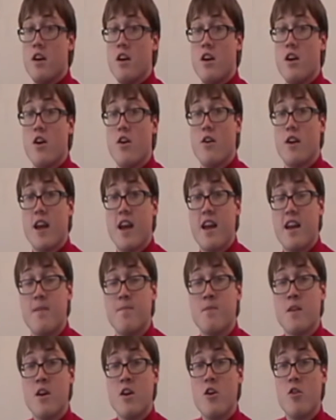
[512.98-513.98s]

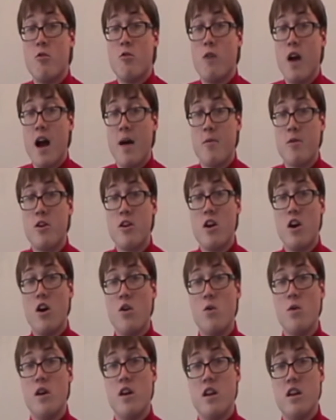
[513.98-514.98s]
Okay? Robert
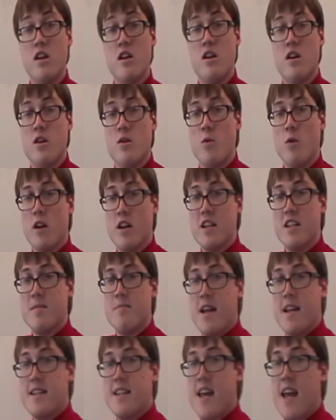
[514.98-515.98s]
Owen wanted to
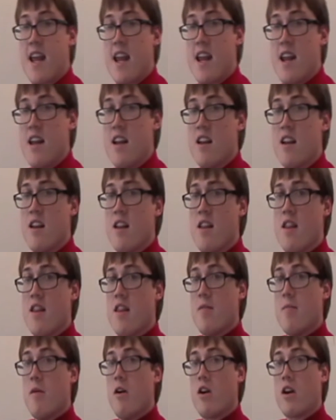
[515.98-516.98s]
maintain
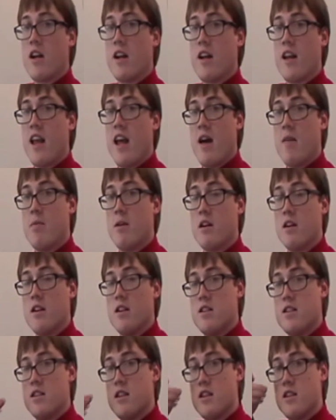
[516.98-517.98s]
the market
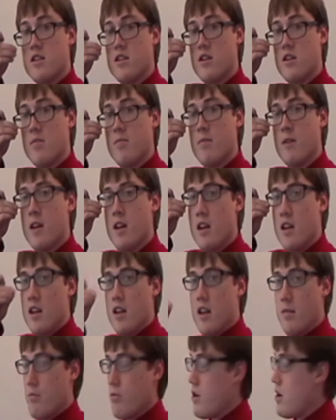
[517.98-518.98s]
capitalist system
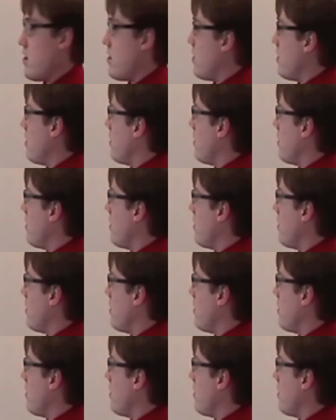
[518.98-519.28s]
in Britain,